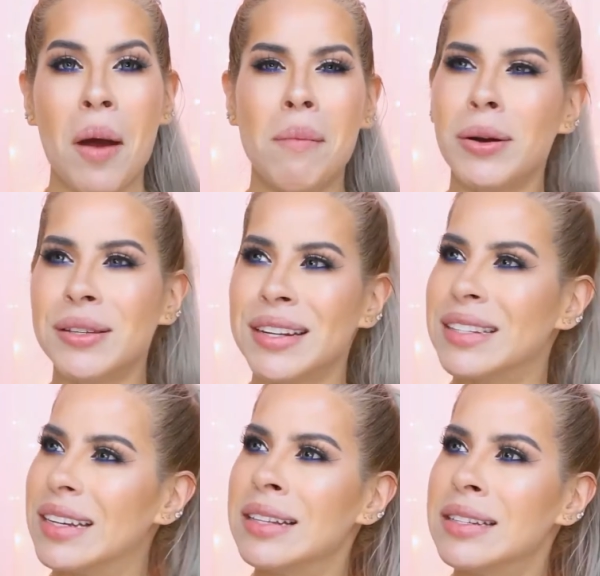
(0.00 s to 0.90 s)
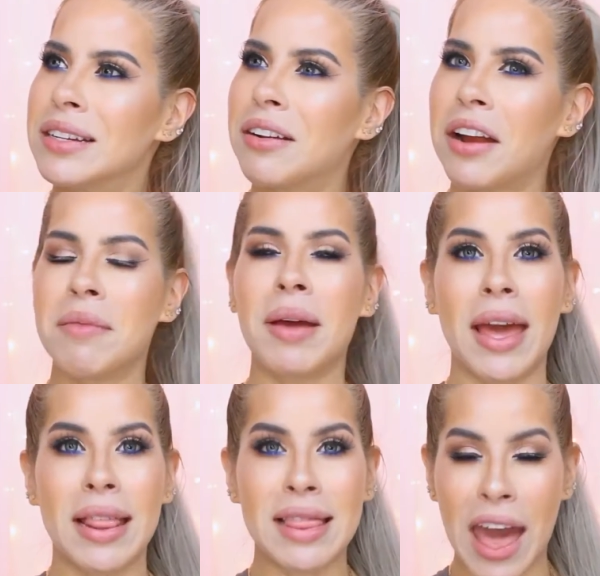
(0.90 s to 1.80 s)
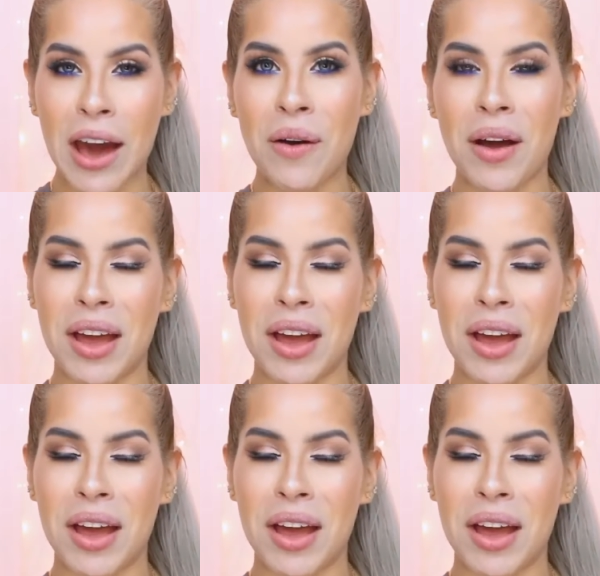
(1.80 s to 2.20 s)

posted to Instagram, and now